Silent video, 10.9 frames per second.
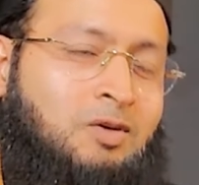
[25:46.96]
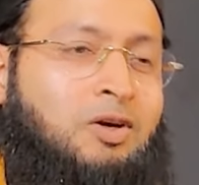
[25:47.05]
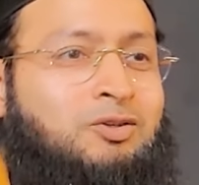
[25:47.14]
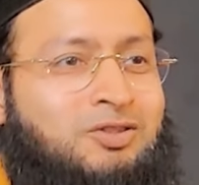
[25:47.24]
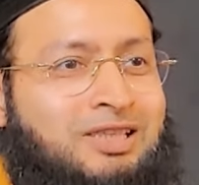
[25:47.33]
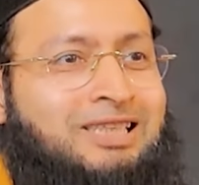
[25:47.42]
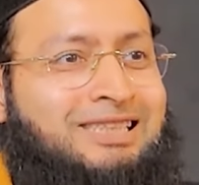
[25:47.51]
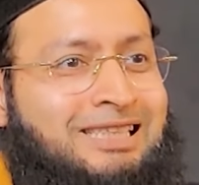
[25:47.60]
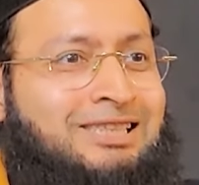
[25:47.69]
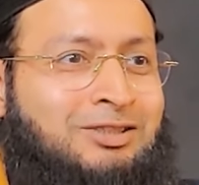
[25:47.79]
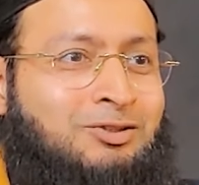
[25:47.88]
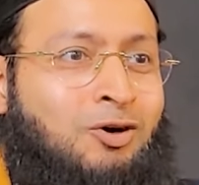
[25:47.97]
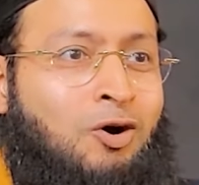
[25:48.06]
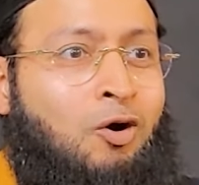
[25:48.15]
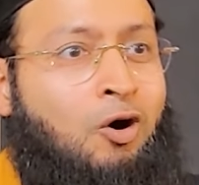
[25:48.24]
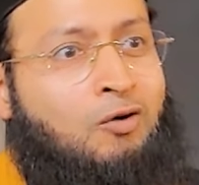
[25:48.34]
Now can you see the teachings
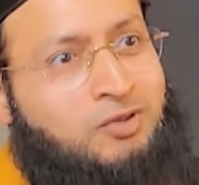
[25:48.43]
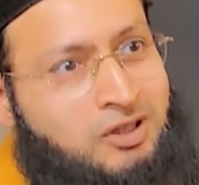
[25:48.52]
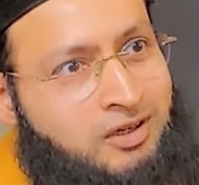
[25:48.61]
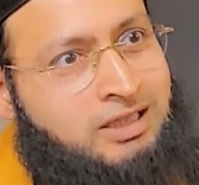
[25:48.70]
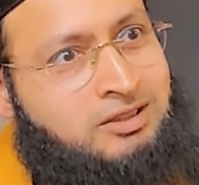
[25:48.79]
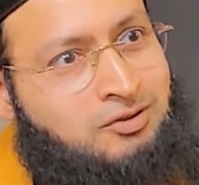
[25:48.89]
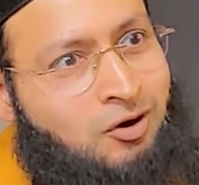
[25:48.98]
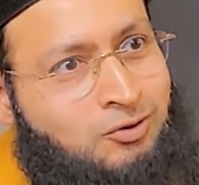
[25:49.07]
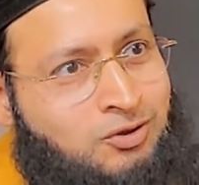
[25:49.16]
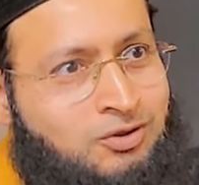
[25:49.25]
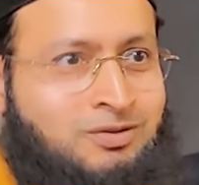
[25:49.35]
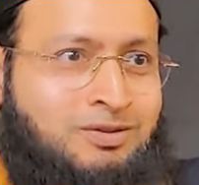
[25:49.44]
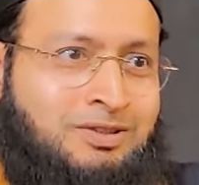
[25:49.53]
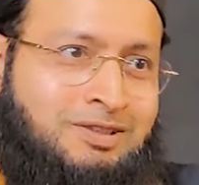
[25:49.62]
of the greatest ghaus